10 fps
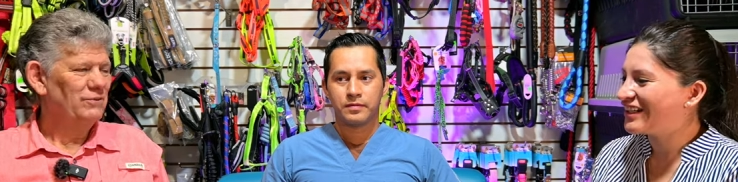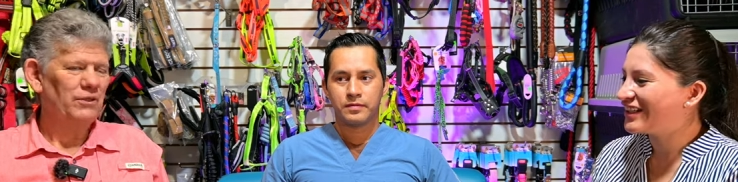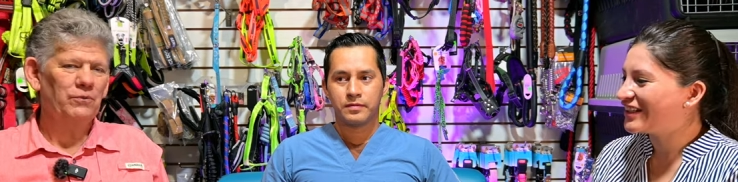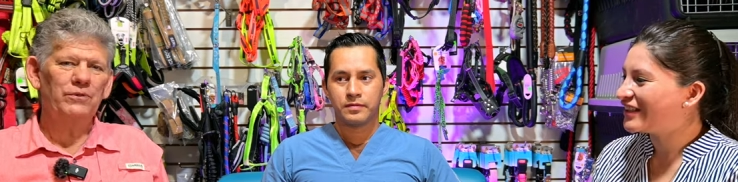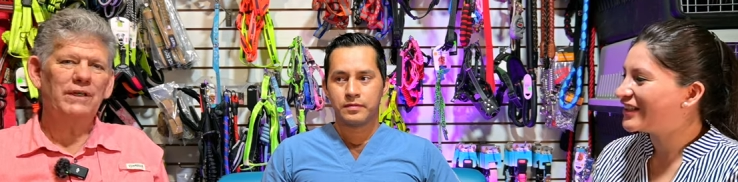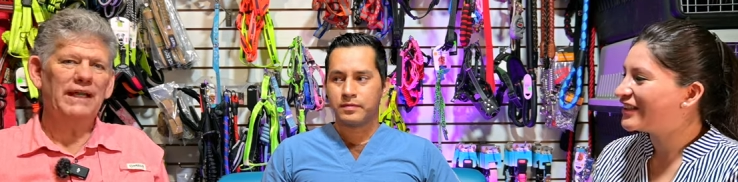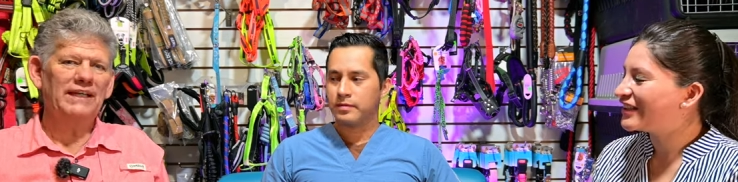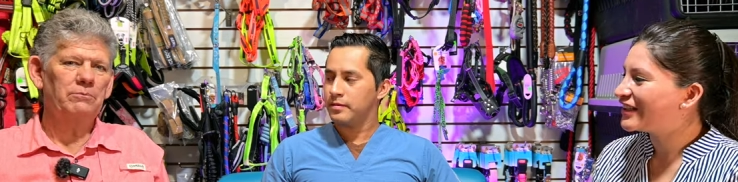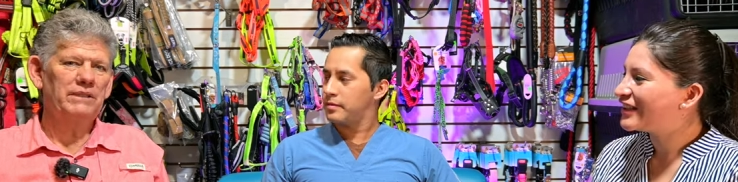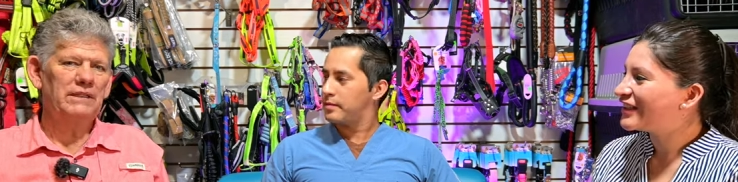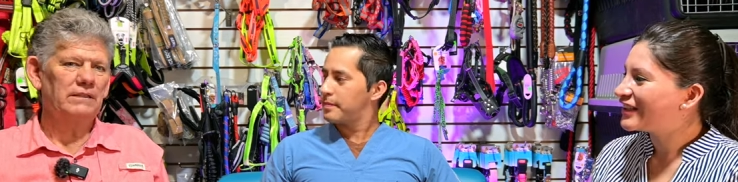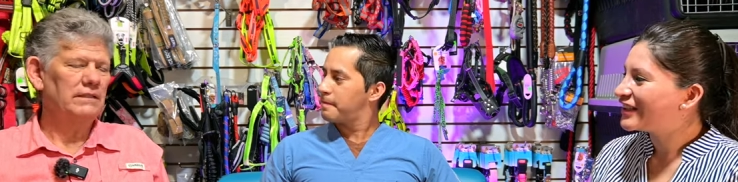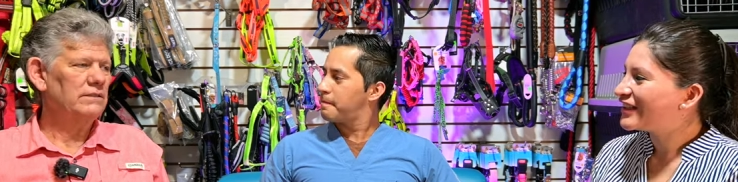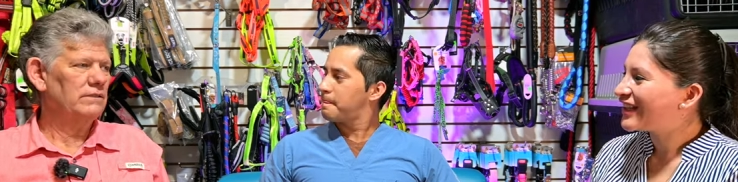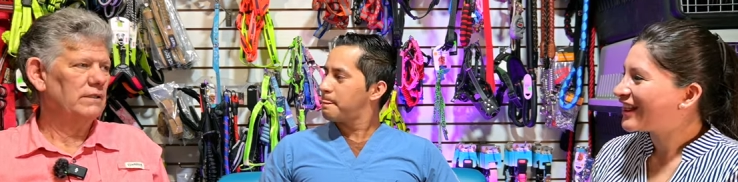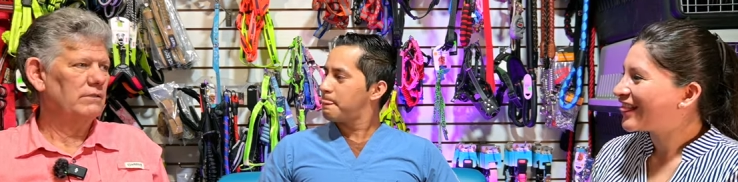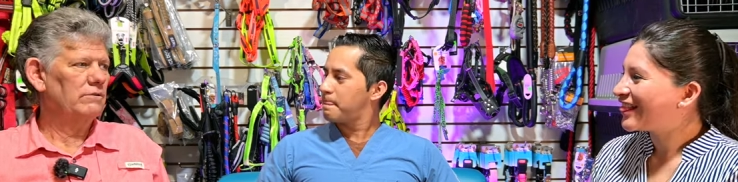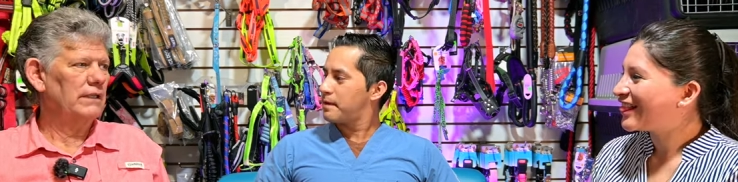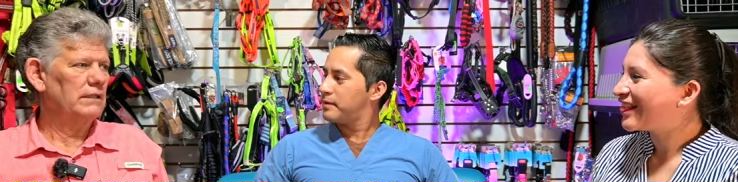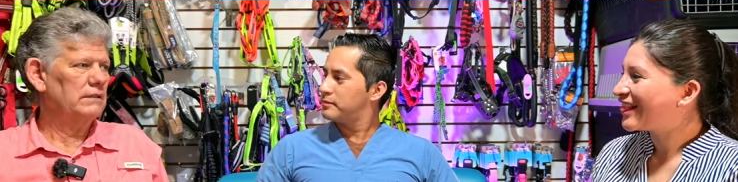Speaker 1: Well, we're glad to be here. This is a great